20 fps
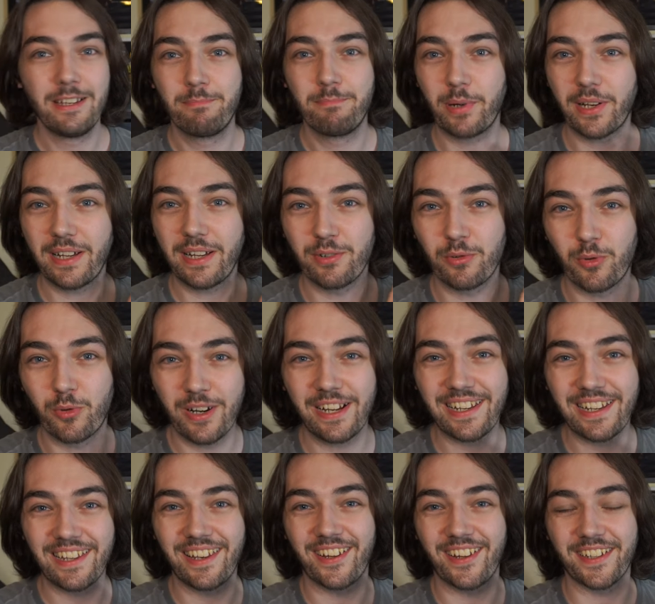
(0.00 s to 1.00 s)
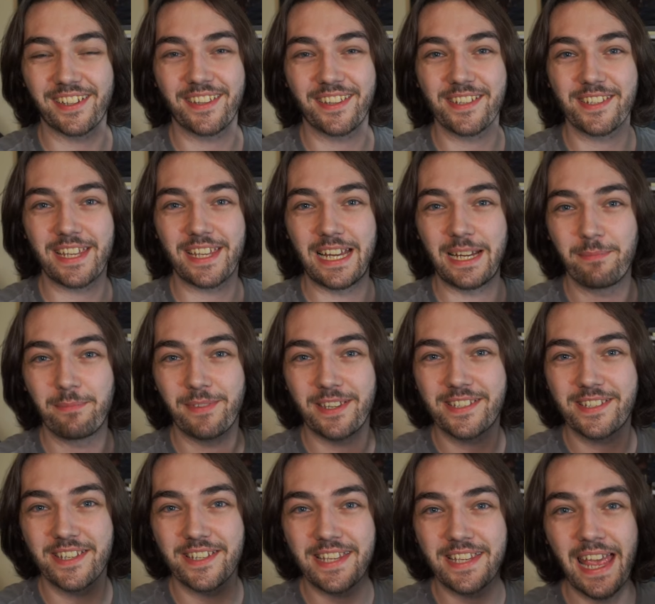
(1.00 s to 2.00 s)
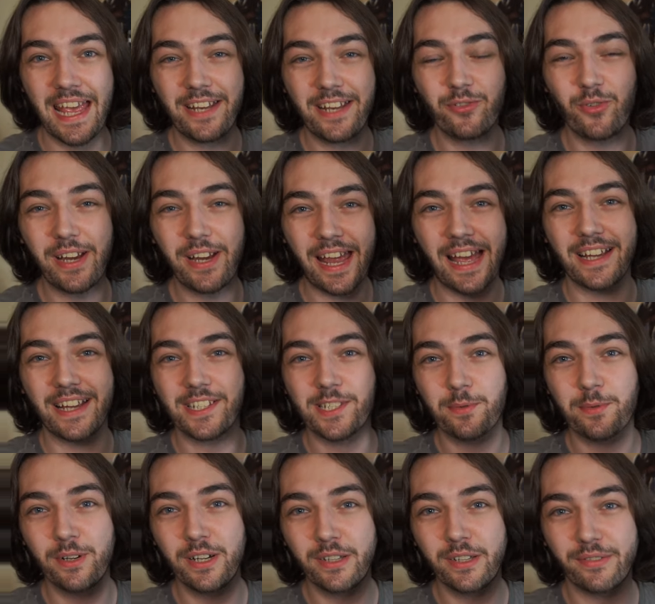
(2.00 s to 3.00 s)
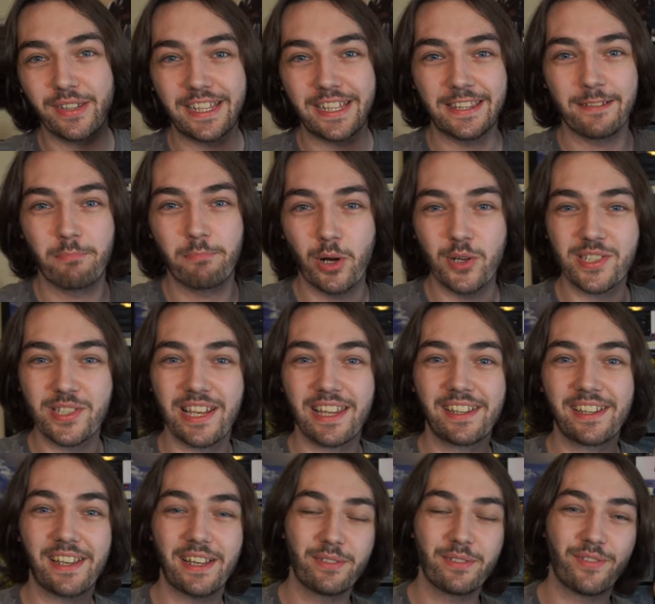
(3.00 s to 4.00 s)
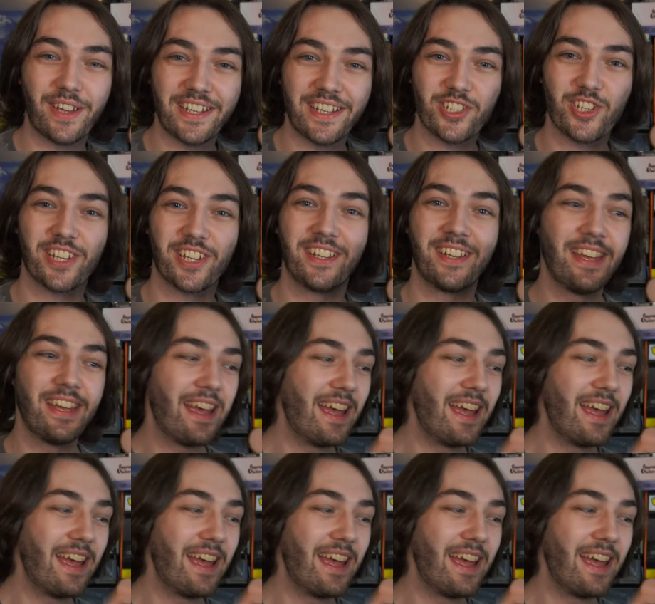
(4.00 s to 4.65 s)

but I really like this game. This is Henry Hatsworth in the Puzzling Adventure.